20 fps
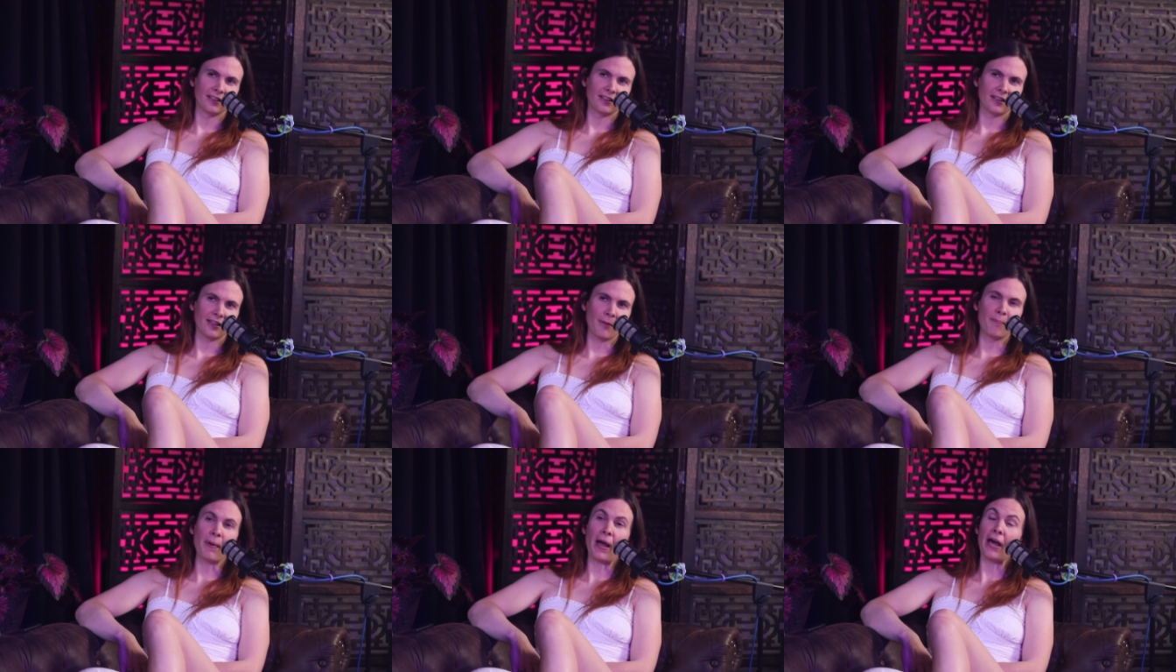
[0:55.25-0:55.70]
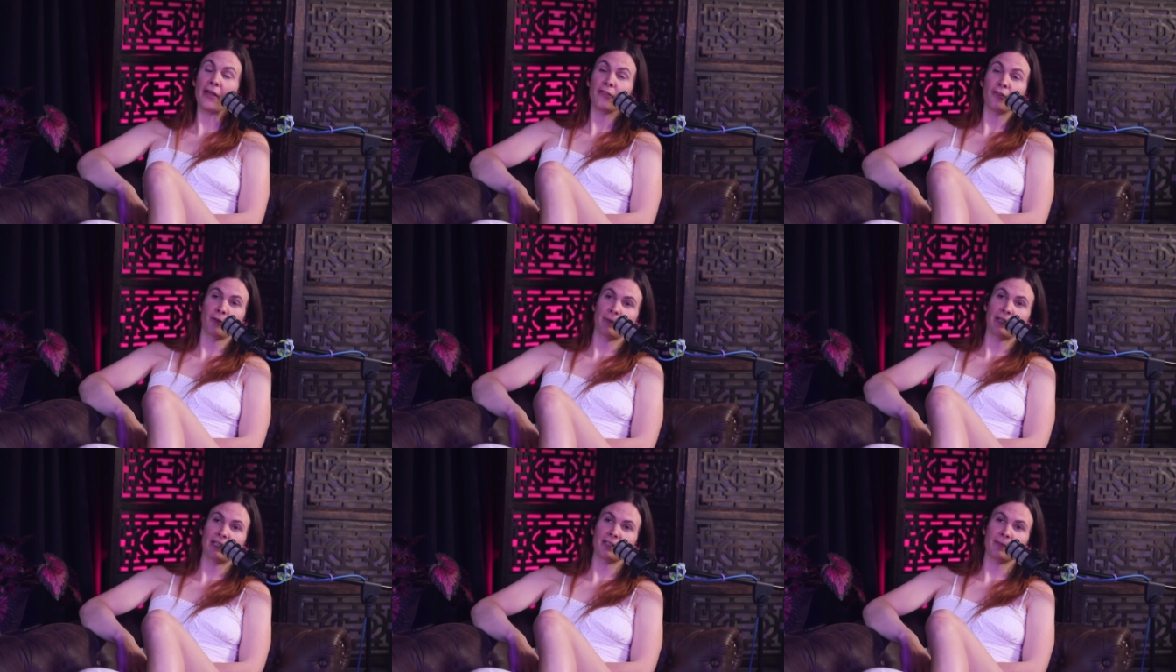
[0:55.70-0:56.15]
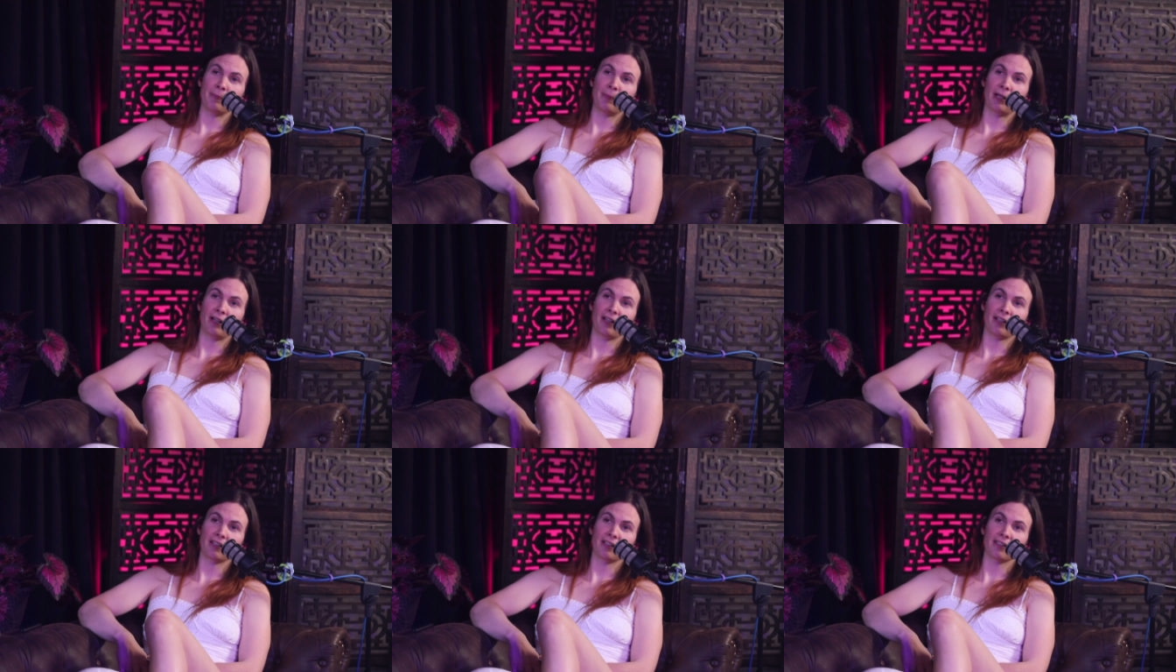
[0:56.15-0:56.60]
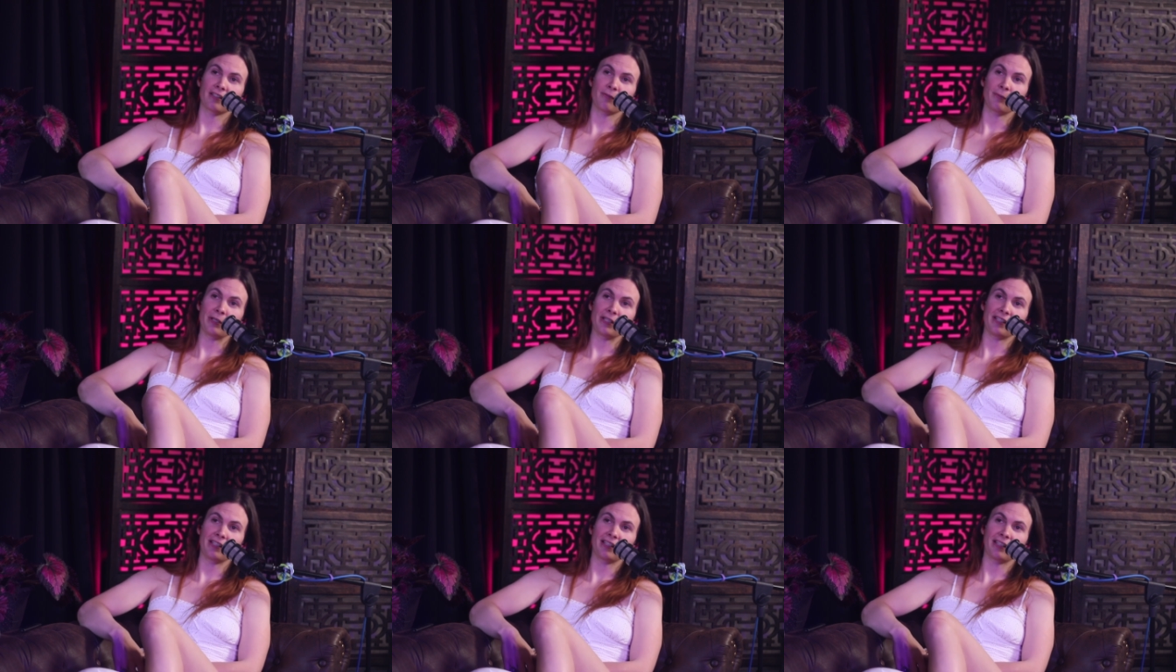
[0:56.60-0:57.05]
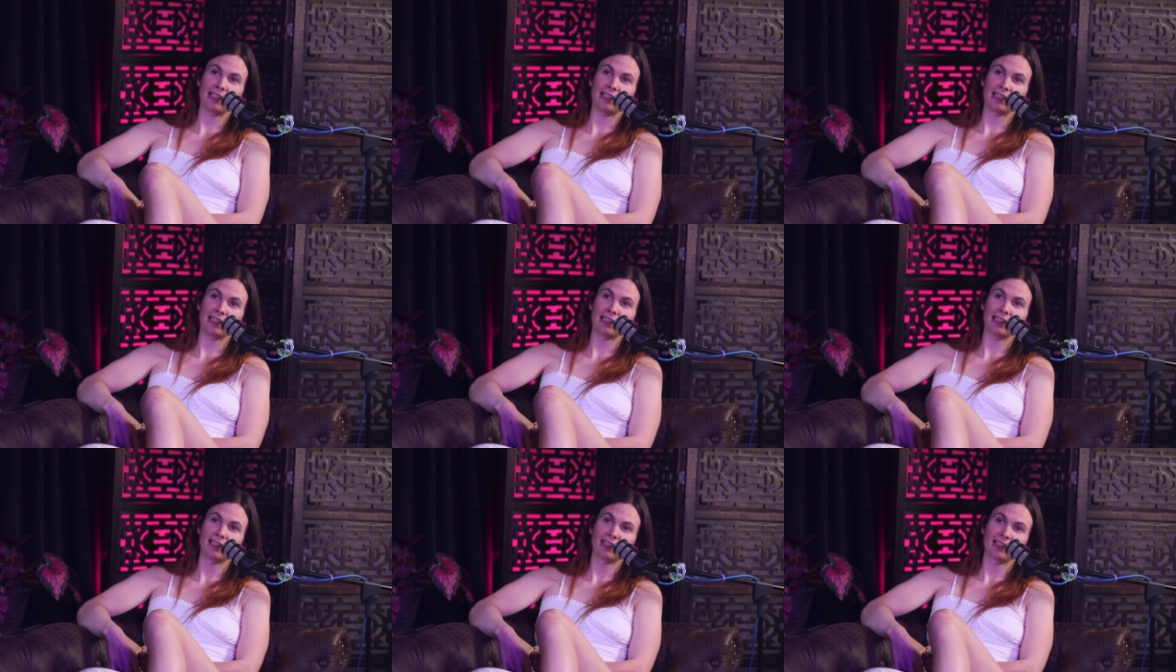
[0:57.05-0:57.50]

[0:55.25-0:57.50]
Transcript: a bathroom experience recently.